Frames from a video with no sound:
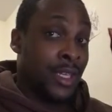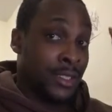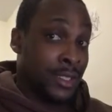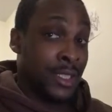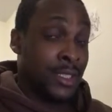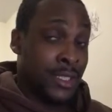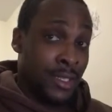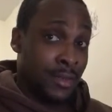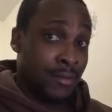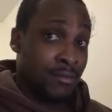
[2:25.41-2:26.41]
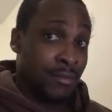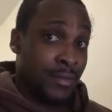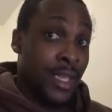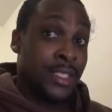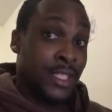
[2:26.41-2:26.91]
consistent
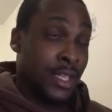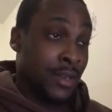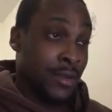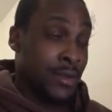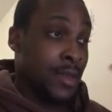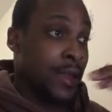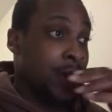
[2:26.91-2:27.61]
this year.